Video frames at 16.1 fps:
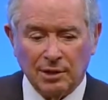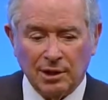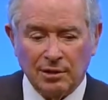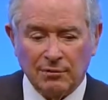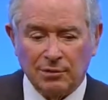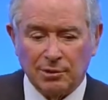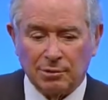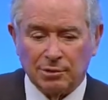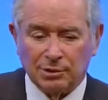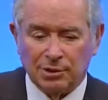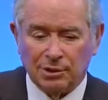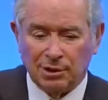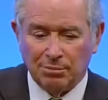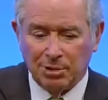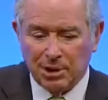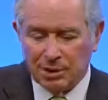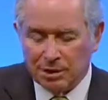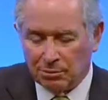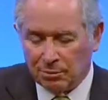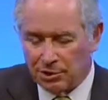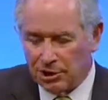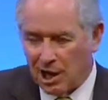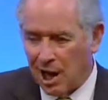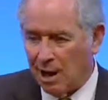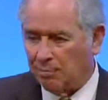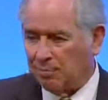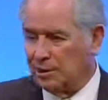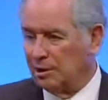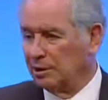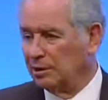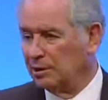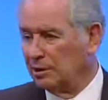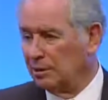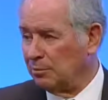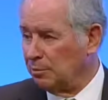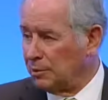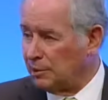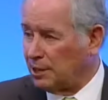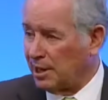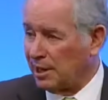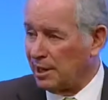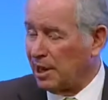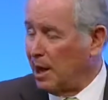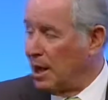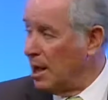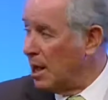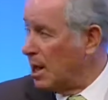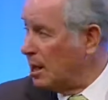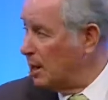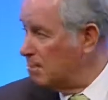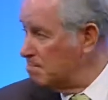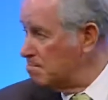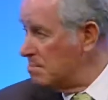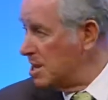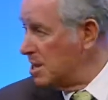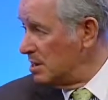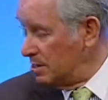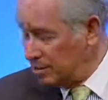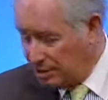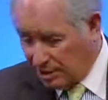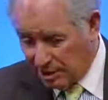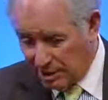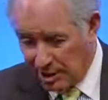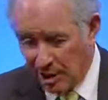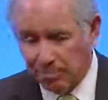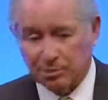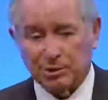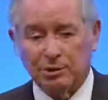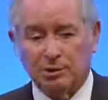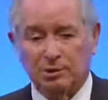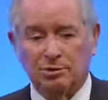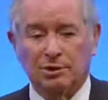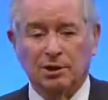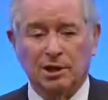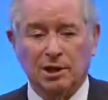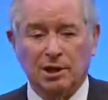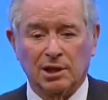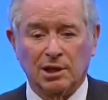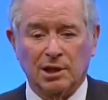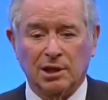if there was something that was happening that was like an amazing opportunity,